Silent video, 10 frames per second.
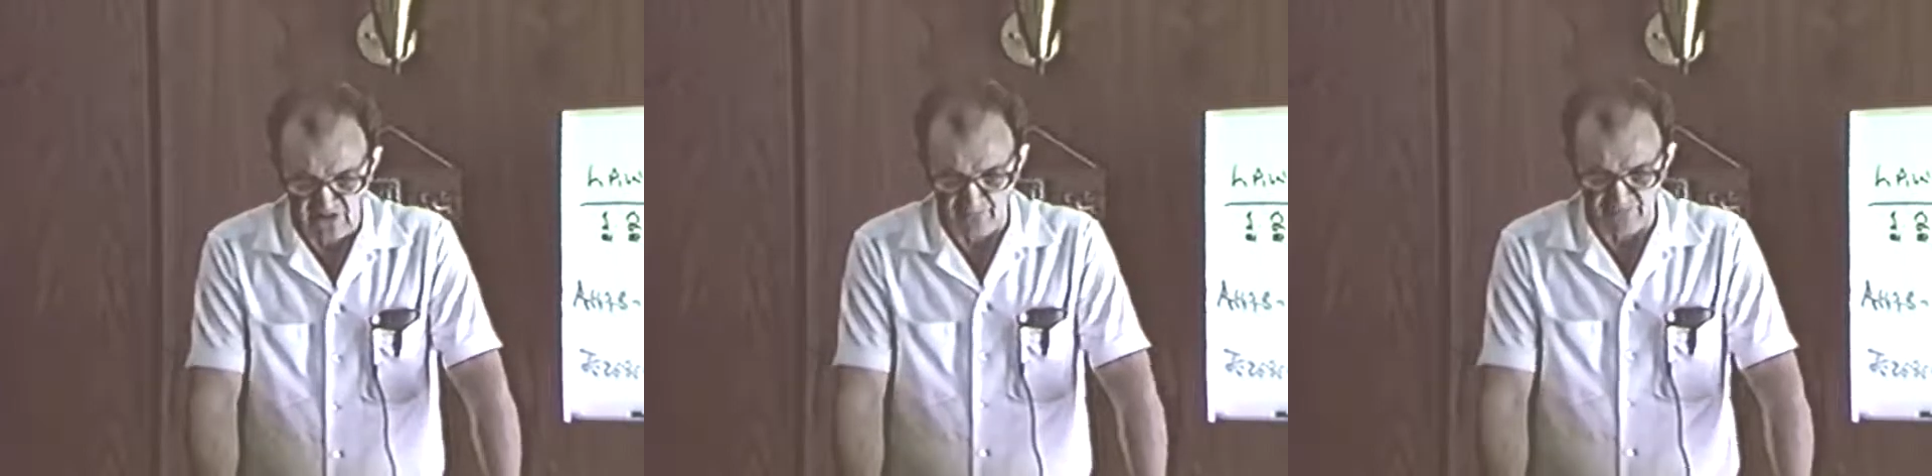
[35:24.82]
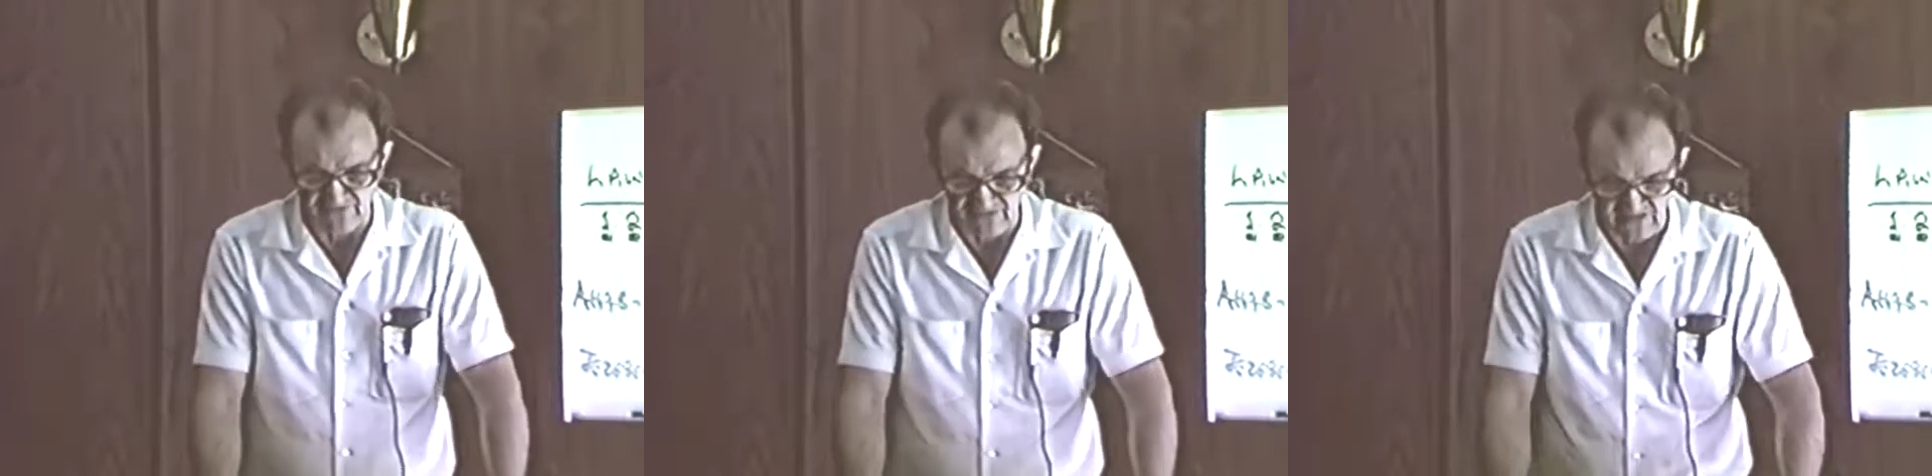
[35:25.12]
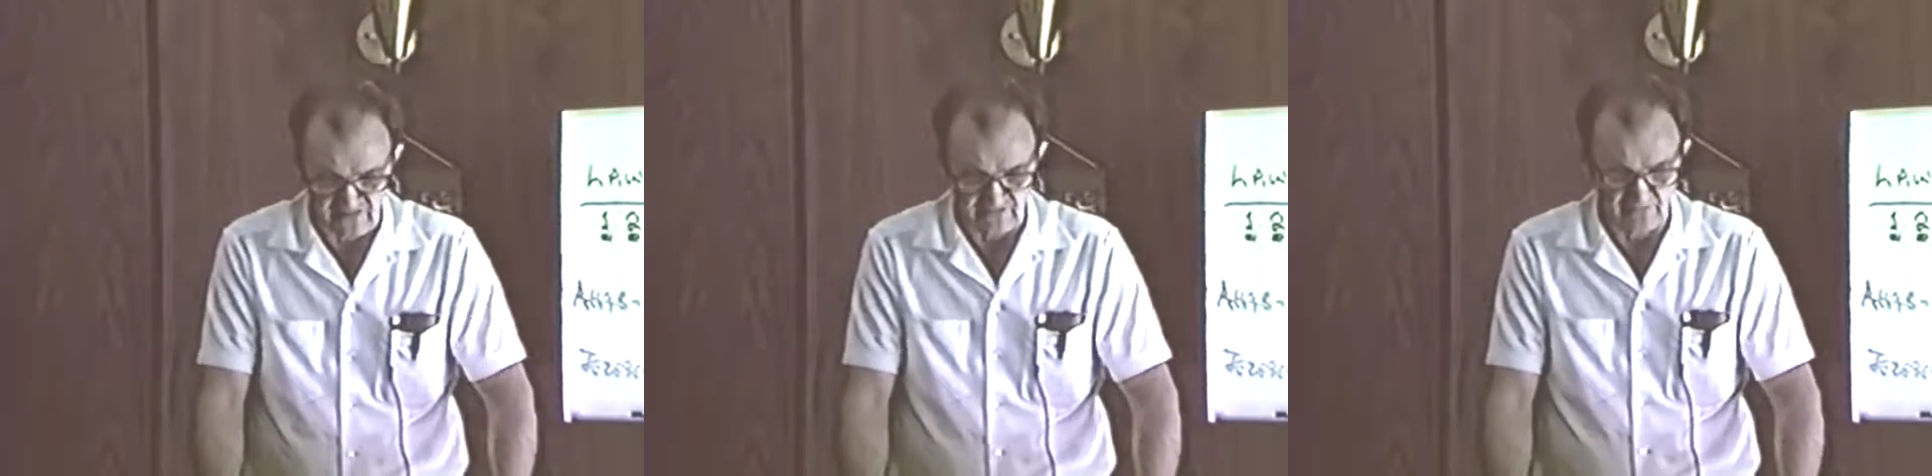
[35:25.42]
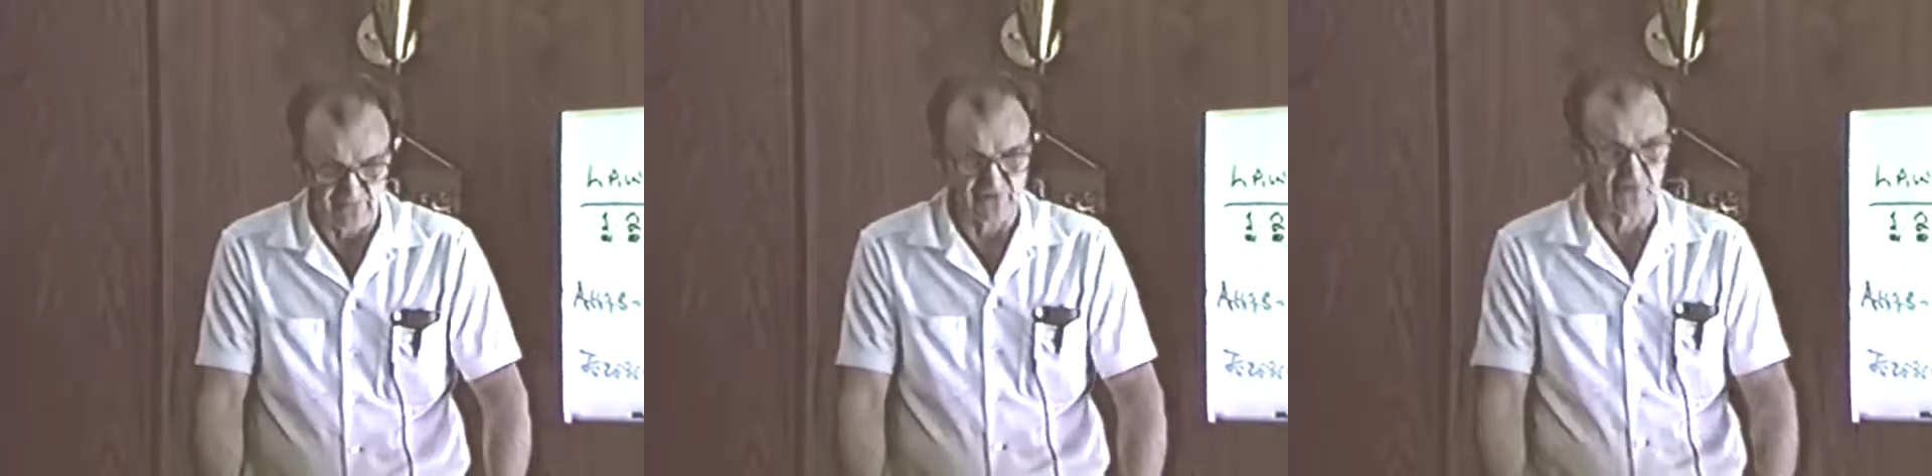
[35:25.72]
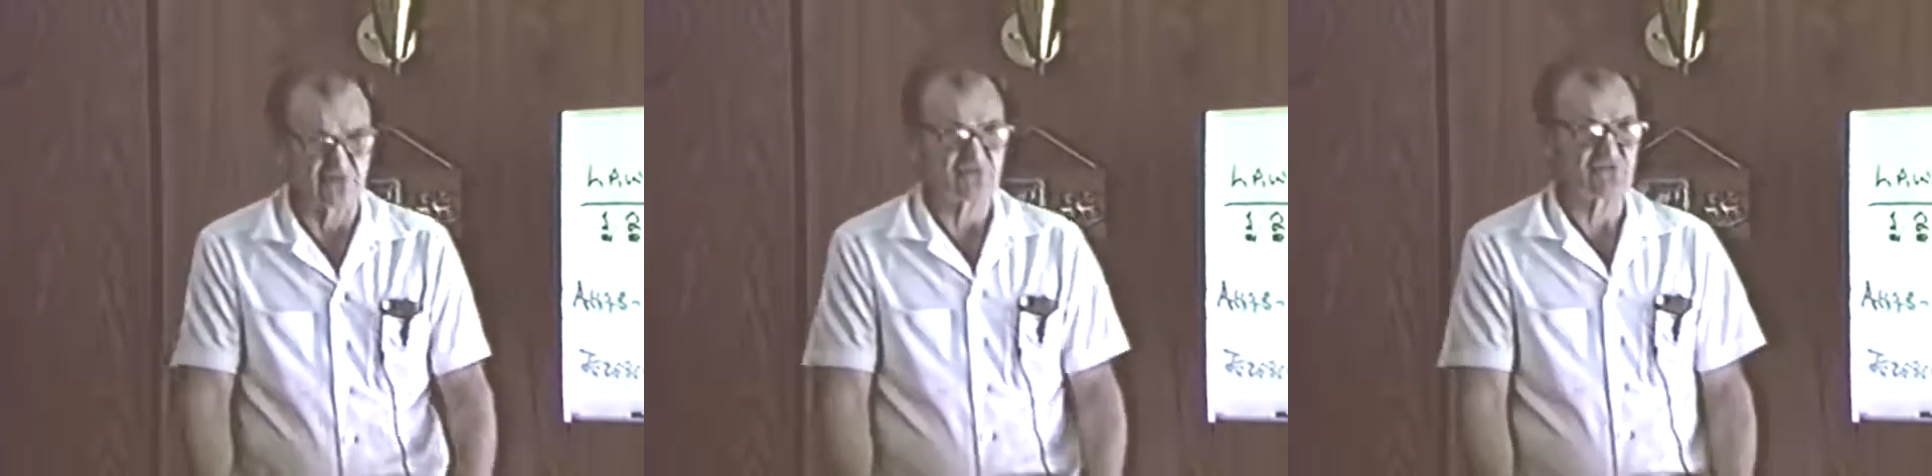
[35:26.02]
and particularly
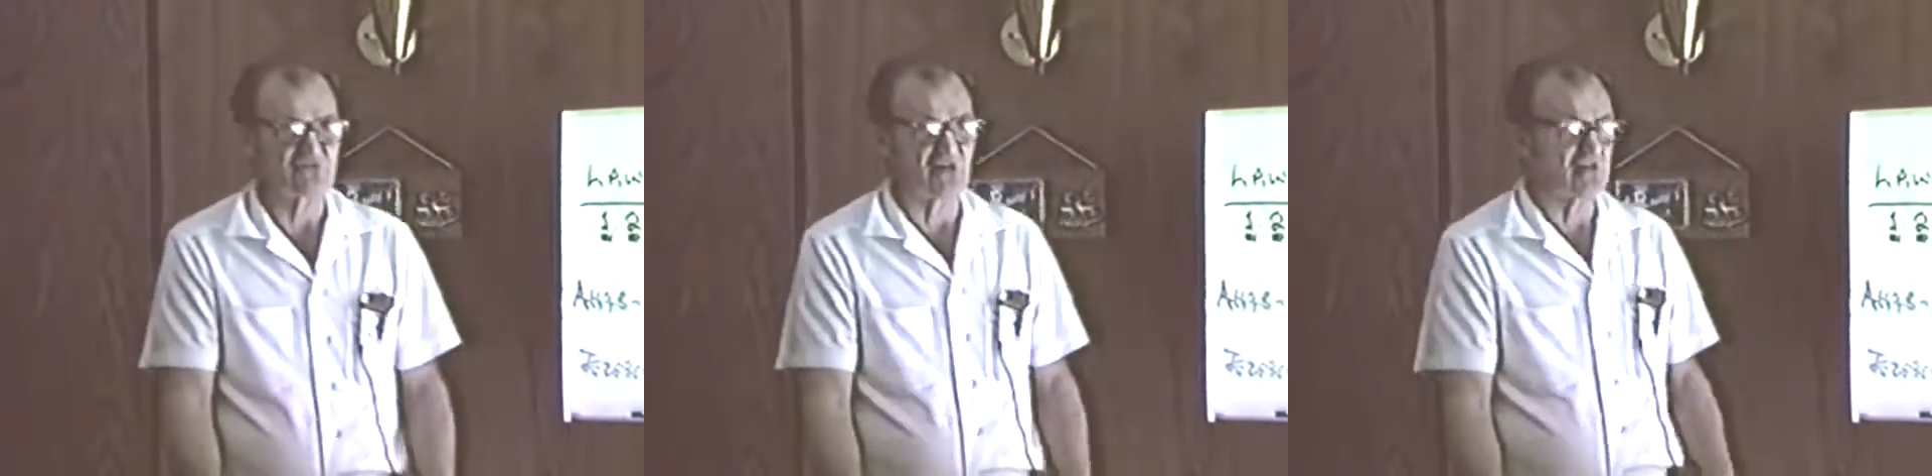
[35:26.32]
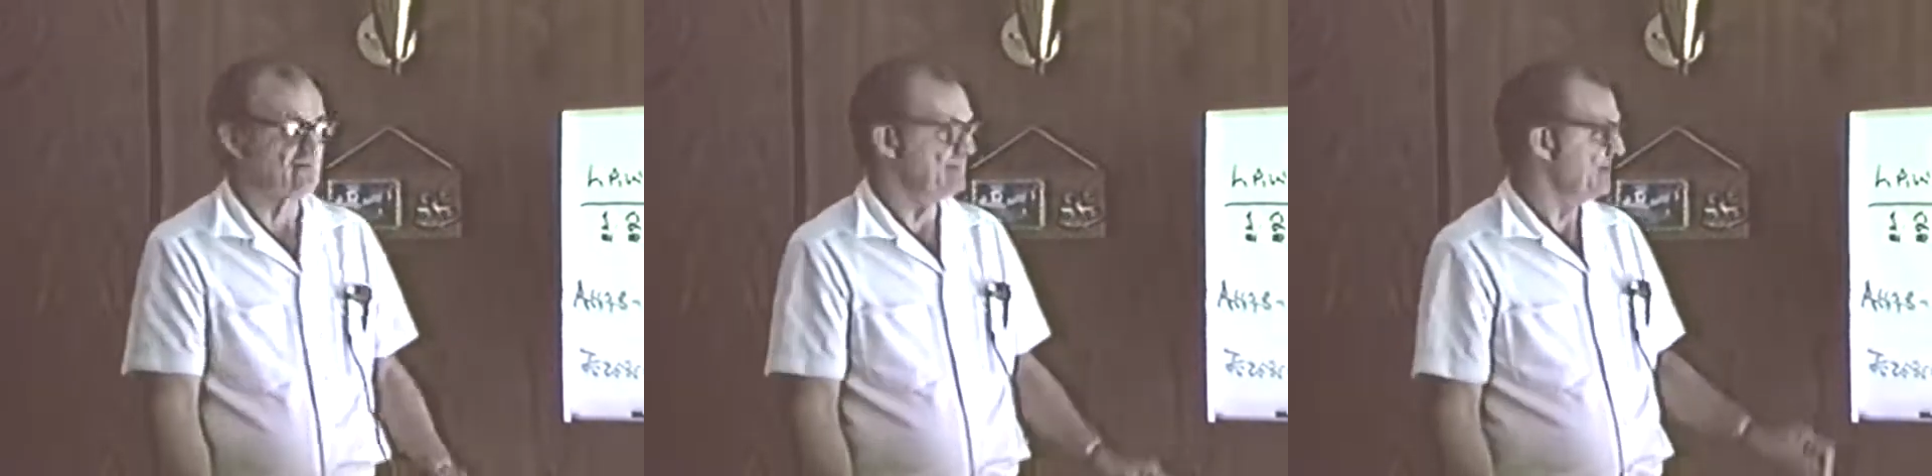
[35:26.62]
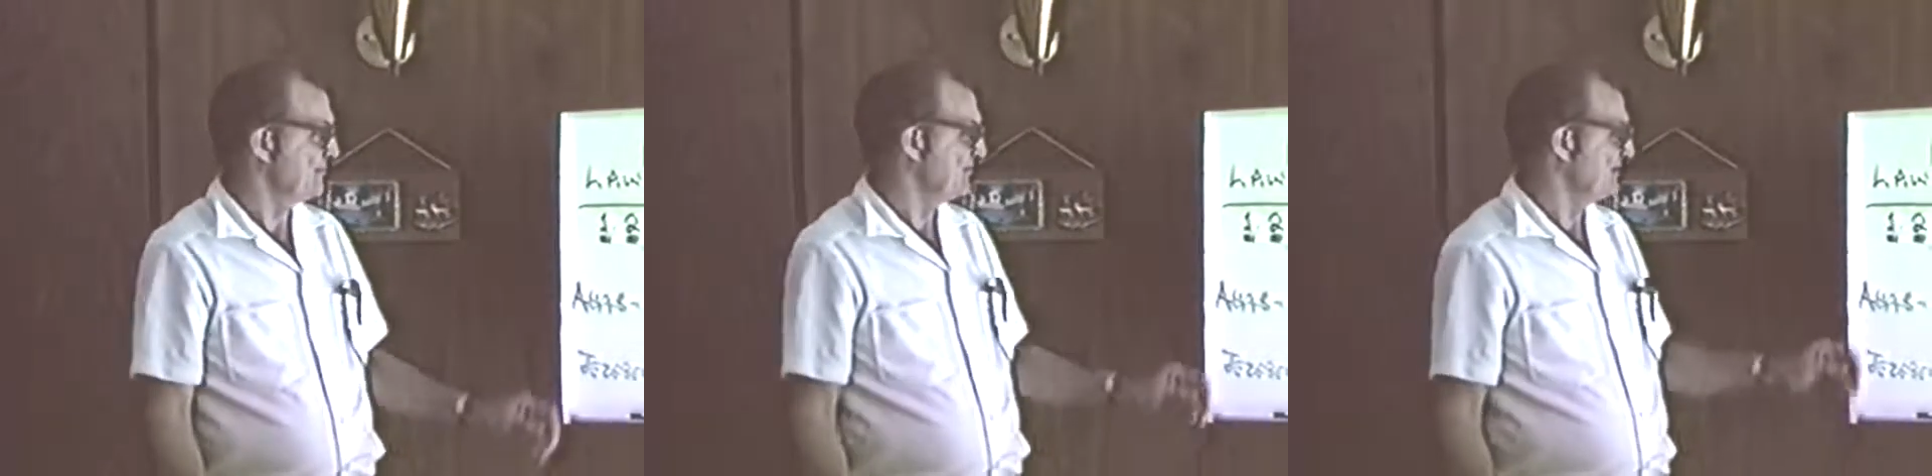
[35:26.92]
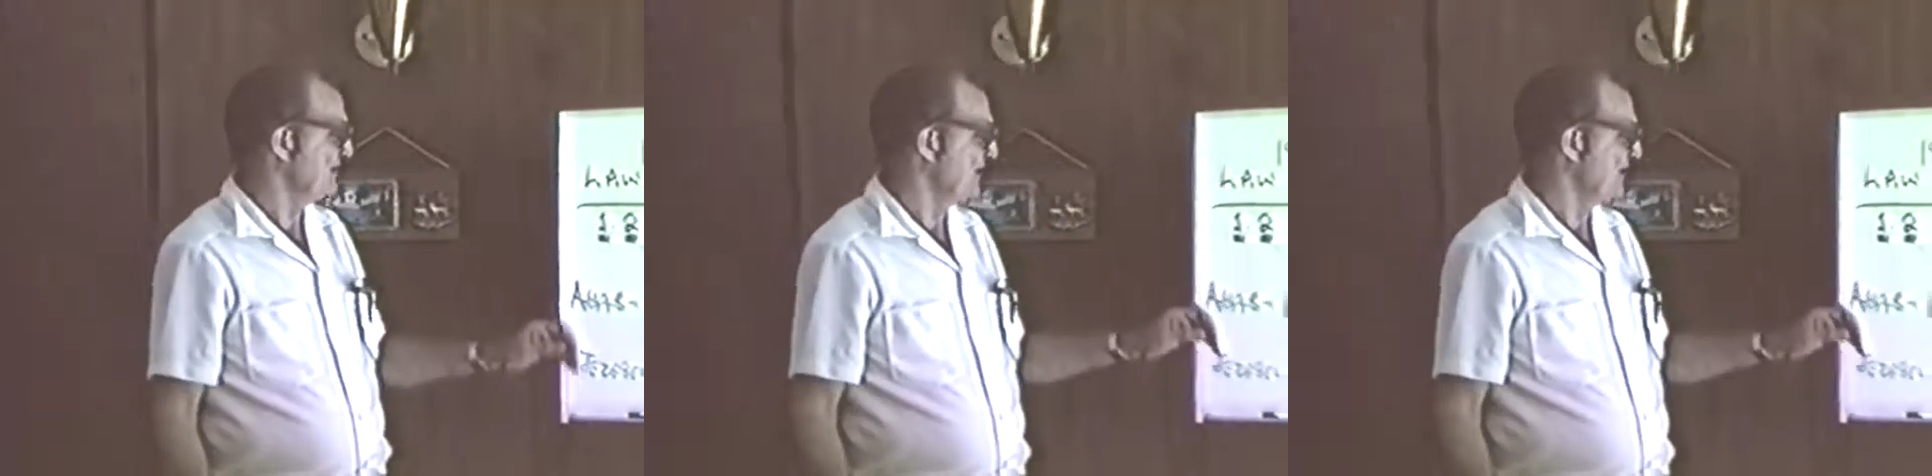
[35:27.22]
because Jacob remembered